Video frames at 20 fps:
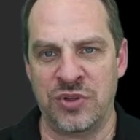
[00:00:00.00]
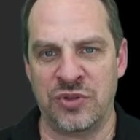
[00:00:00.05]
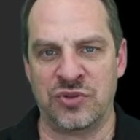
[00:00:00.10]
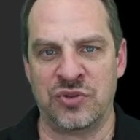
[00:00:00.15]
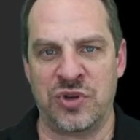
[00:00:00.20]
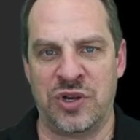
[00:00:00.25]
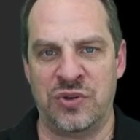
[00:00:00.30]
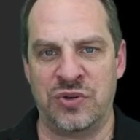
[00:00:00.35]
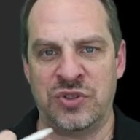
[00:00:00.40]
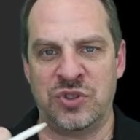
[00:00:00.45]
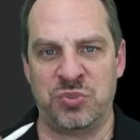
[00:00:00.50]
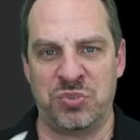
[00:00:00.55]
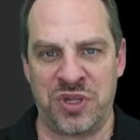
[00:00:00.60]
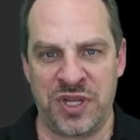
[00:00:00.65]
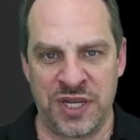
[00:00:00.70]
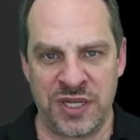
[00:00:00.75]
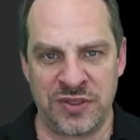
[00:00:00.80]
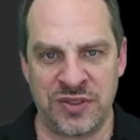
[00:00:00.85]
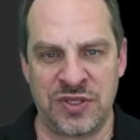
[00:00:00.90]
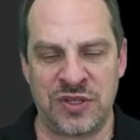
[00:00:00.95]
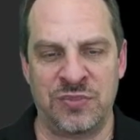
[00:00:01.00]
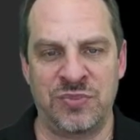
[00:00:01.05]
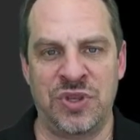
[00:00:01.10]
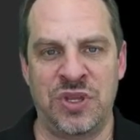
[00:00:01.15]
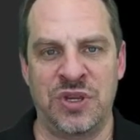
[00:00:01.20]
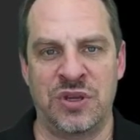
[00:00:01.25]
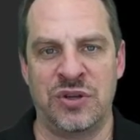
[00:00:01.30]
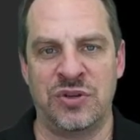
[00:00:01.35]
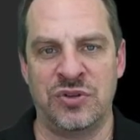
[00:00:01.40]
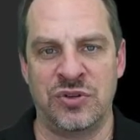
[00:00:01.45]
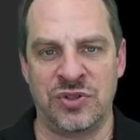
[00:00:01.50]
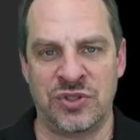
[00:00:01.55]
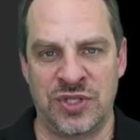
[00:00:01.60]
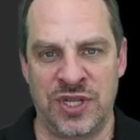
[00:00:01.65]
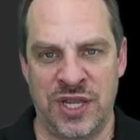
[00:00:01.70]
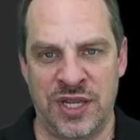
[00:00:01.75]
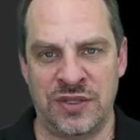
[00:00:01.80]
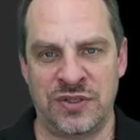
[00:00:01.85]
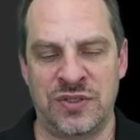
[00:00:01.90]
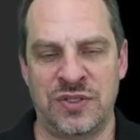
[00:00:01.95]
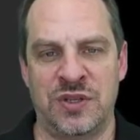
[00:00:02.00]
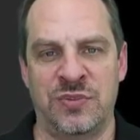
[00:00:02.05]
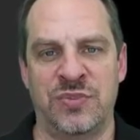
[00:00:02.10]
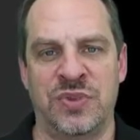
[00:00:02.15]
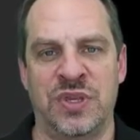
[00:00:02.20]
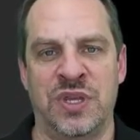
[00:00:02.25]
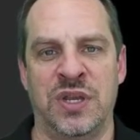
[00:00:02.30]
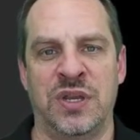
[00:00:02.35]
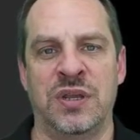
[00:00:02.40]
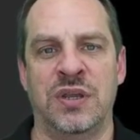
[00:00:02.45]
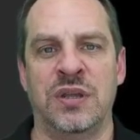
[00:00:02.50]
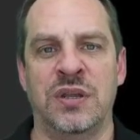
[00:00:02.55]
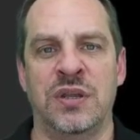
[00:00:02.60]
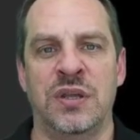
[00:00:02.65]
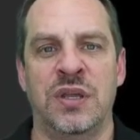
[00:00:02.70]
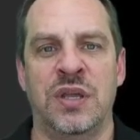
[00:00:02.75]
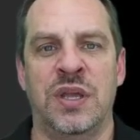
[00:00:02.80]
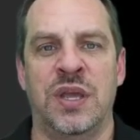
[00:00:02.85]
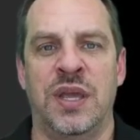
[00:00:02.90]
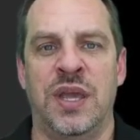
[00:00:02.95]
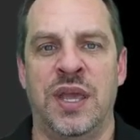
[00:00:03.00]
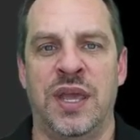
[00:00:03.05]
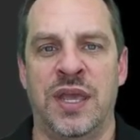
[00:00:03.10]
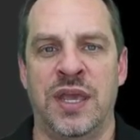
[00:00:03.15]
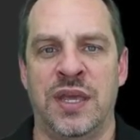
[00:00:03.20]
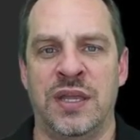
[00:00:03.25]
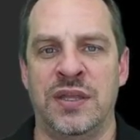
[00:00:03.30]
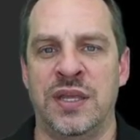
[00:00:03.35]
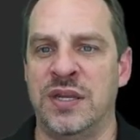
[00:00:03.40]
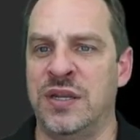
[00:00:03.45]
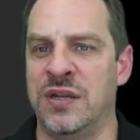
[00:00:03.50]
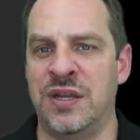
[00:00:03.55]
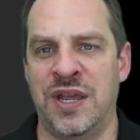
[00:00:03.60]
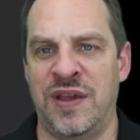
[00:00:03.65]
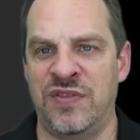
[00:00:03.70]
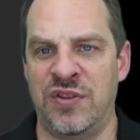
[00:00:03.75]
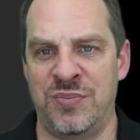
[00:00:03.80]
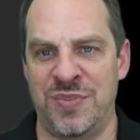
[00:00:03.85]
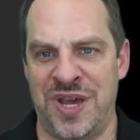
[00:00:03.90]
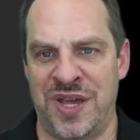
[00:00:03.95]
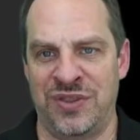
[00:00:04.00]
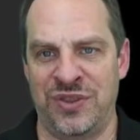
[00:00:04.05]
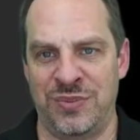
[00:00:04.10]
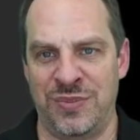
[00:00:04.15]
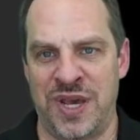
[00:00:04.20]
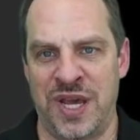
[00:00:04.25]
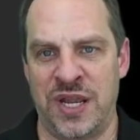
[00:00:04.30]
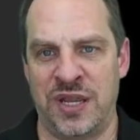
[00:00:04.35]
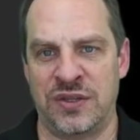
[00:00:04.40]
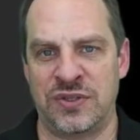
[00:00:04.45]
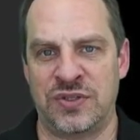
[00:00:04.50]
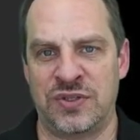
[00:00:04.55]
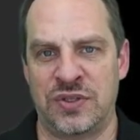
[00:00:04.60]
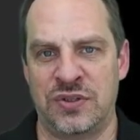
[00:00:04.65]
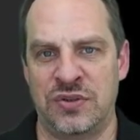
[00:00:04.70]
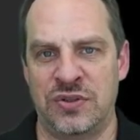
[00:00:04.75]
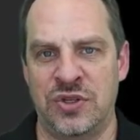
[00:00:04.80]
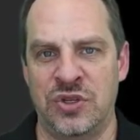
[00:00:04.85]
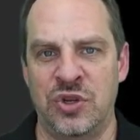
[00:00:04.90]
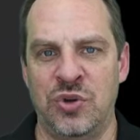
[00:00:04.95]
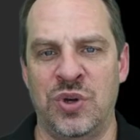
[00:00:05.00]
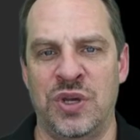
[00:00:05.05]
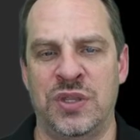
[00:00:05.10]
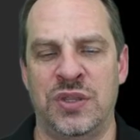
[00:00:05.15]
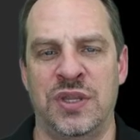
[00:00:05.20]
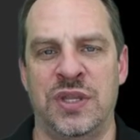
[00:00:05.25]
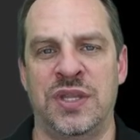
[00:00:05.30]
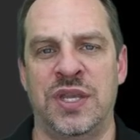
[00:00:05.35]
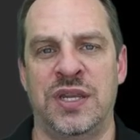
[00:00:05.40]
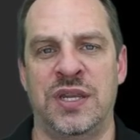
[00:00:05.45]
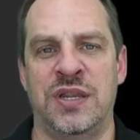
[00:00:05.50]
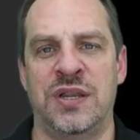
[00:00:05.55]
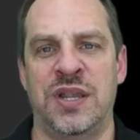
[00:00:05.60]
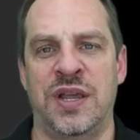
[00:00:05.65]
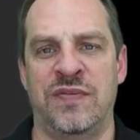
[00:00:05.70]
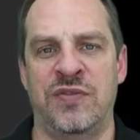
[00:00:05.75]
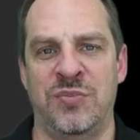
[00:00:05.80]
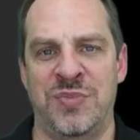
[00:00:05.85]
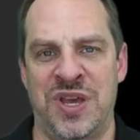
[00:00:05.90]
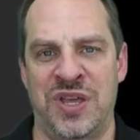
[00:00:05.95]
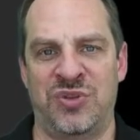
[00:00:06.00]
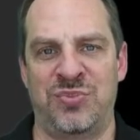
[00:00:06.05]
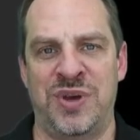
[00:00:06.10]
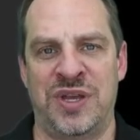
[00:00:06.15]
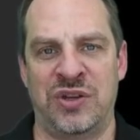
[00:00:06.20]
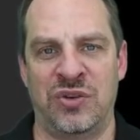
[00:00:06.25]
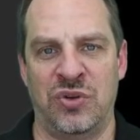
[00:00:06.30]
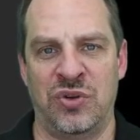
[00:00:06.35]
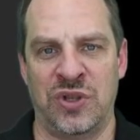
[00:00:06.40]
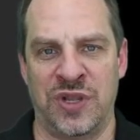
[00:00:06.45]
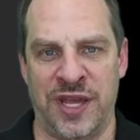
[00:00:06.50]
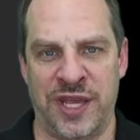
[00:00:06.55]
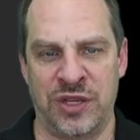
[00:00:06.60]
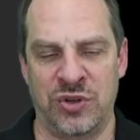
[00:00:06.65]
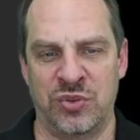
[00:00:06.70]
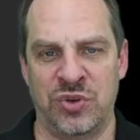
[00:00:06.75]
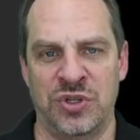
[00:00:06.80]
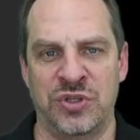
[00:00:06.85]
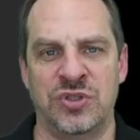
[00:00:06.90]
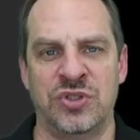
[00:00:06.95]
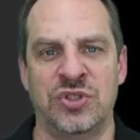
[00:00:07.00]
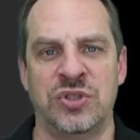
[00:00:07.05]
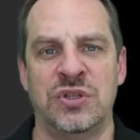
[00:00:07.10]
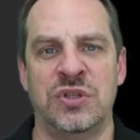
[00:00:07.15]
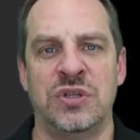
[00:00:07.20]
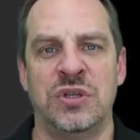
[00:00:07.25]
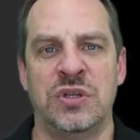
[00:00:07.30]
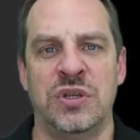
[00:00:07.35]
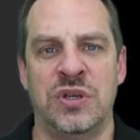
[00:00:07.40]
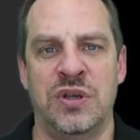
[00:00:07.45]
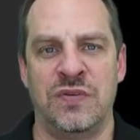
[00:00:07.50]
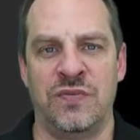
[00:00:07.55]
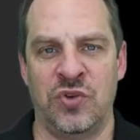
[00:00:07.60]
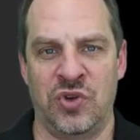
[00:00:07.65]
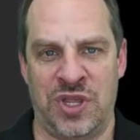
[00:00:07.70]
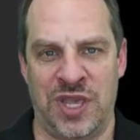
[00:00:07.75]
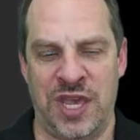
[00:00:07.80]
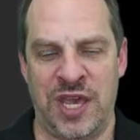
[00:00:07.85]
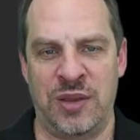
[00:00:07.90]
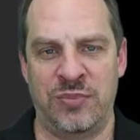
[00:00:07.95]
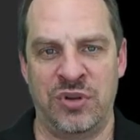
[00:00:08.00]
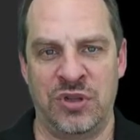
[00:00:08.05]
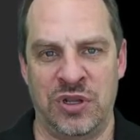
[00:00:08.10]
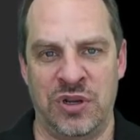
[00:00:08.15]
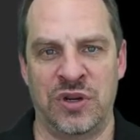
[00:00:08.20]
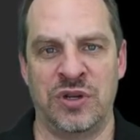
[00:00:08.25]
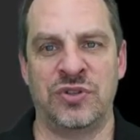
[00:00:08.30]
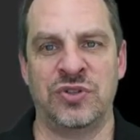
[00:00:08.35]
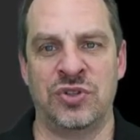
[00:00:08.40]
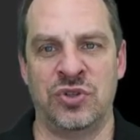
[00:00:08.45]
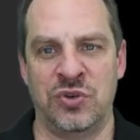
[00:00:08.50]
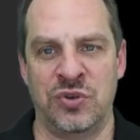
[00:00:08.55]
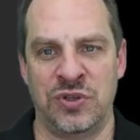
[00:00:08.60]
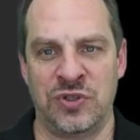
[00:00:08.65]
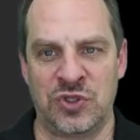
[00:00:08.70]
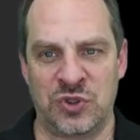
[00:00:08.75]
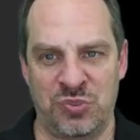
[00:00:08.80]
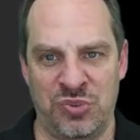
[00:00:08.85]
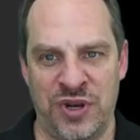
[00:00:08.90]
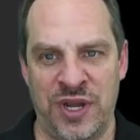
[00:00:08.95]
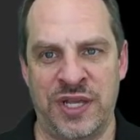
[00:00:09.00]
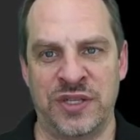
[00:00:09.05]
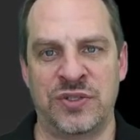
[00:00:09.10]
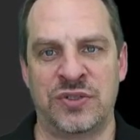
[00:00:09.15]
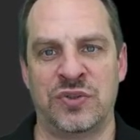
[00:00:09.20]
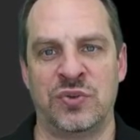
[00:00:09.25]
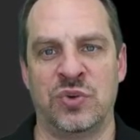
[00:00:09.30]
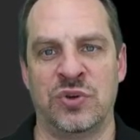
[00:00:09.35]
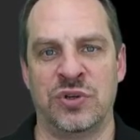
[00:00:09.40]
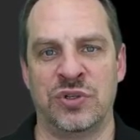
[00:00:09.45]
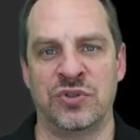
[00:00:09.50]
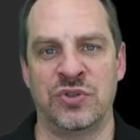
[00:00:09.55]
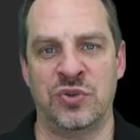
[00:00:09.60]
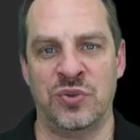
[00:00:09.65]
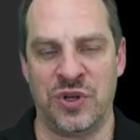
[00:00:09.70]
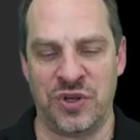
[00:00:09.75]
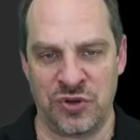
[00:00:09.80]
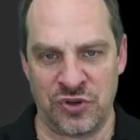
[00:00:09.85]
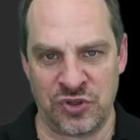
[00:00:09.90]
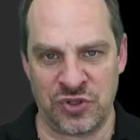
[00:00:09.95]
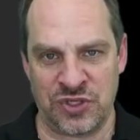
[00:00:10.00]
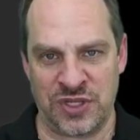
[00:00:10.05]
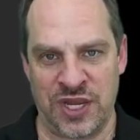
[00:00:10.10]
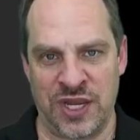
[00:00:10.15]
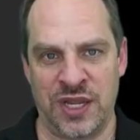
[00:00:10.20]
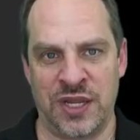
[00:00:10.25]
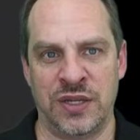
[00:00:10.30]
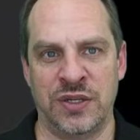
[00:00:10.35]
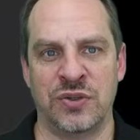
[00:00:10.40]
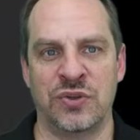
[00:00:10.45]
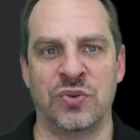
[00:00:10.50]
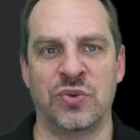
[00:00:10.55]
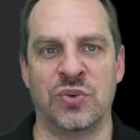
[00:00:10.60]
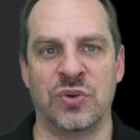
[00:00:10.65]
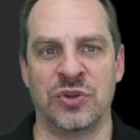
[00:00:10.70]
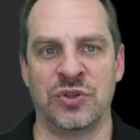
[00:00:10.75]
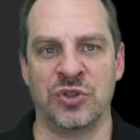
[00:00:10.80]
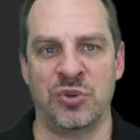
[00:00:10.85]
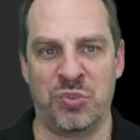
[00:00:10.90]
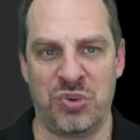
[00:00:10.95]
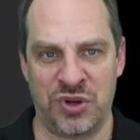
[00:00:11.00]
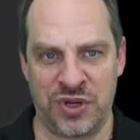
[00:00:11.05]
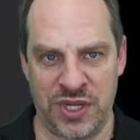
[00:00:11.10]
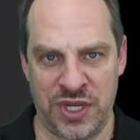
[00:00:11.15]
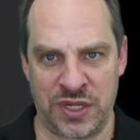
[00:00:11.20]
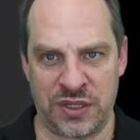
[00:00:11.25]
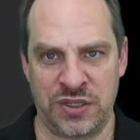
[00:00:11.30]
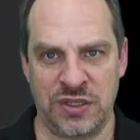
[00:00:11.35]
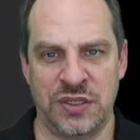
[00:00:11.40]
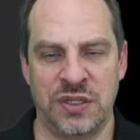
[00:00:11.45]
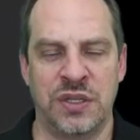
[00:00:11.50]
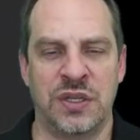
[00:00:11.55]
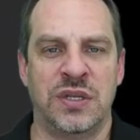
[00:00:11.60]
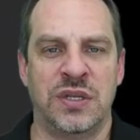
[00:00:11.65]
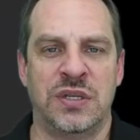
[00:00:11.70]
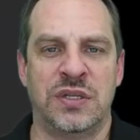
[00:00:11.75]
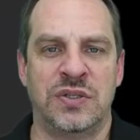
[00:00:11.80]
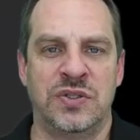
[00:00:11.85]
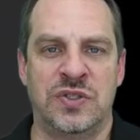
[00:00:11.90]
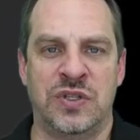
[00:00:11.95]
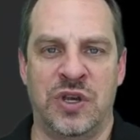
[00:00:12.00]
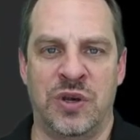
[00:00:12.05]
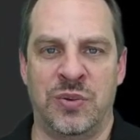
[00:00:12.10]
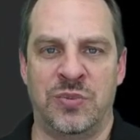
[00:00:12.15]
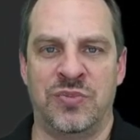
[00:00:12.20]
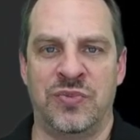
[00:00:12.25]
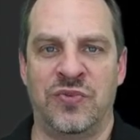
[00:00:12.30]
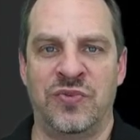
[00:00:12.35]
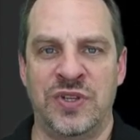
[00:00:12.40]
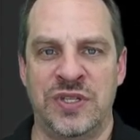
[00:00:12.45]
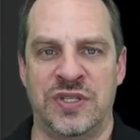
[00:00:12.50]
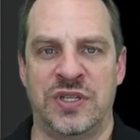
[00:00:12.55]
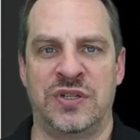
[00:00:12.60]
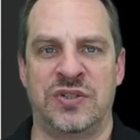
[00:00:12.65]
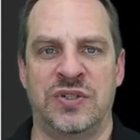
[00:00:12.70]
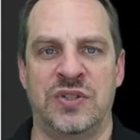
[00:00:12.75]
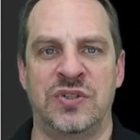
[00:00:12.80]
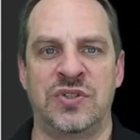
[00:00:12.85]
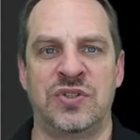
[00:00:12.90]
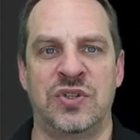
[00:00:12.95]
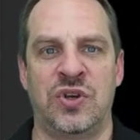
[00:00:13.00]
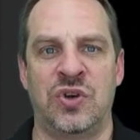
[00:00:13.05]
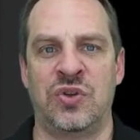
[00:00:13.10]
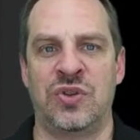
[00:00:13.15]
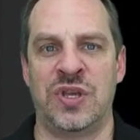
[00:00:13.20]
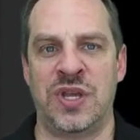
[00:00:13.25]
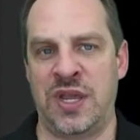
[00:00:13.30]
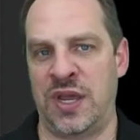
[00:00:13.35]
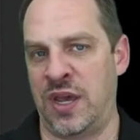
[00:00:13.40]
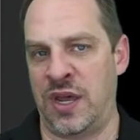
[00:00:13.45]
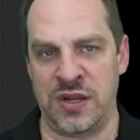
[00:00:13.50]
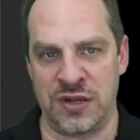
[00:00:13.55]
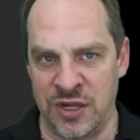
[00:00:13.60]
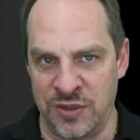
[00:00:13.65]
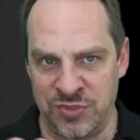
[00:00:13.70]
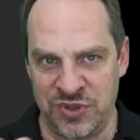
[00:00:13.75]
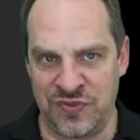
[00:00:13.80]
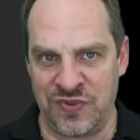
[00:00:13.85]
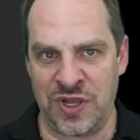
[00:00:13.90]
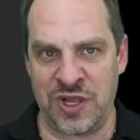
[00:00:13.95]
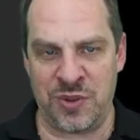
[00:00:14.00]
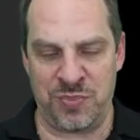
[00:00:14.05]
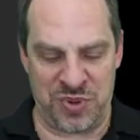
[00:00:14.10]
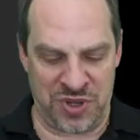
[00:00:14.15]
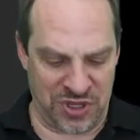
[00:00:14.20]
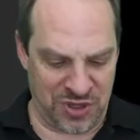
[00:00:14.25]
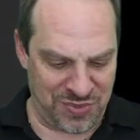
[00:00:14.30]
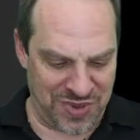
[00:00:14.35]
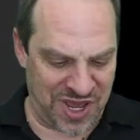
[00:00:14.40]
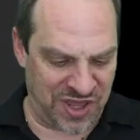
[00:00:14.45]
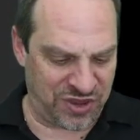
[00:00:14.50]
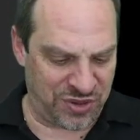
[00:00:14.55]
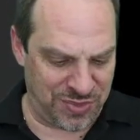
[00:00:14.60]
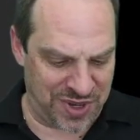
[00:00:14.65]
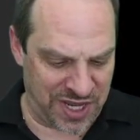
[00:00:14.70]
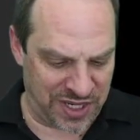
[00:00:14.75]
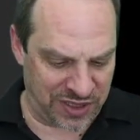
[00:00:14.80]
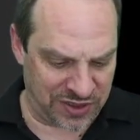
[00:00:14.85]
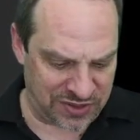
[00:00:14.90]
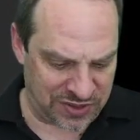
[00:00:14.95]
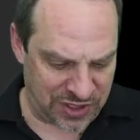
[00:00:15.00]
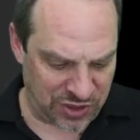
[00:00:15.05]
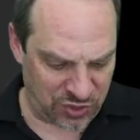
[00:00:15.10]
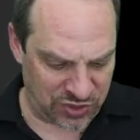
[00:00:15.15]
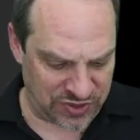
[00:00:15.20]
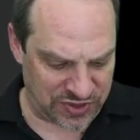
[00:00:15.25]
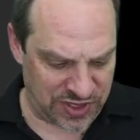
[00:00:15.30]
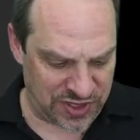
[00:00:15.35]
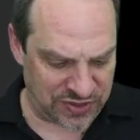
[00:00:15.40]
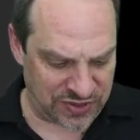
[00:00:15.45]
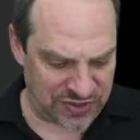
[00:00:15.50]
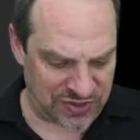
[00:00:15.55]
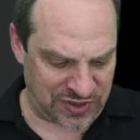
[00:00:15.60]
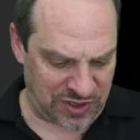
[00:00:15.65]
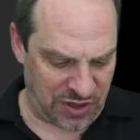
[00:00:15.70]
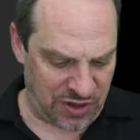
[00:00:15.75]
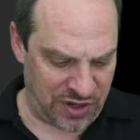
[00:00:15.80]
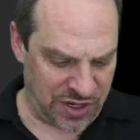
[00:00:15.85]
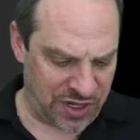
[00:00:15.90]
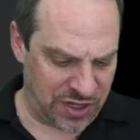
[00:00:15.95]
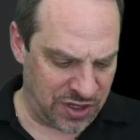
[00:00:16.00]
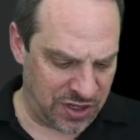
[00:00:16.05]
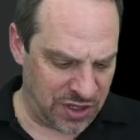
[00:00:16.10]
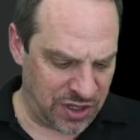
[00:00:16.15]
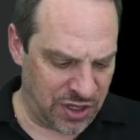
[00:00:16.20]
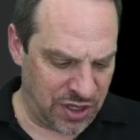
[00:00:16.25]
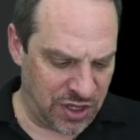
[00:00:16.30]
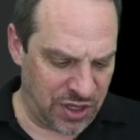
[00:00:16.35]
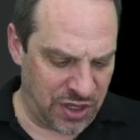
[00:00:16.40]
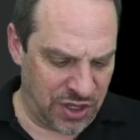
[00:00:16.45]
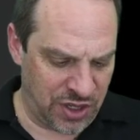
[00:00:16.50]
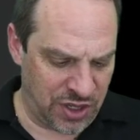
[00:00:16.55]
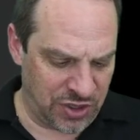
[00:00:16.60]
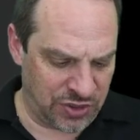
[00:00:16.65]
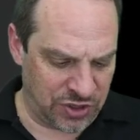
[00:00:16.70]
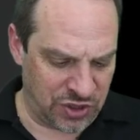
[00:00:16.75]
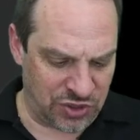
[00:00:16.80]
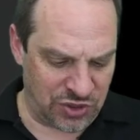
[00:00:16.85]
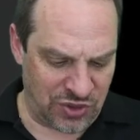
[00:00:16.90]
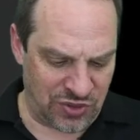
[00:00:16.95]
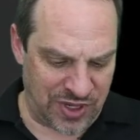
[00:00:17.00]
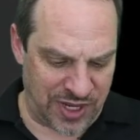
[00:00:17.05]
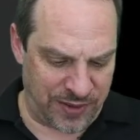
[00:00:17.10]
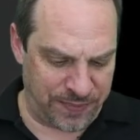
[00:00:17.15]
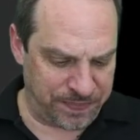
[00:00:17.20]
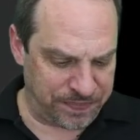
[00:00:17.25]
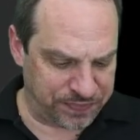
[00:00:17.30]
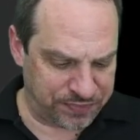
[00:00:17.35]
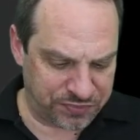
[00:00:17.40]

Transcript: They're trying to explain something, understand something, and they didn't have the mathematics to do it, that they didn't have the mathematical language vocabulary to express or to understand or to predict some physics. And so they ended up developing the mathematics that was necessary to do that.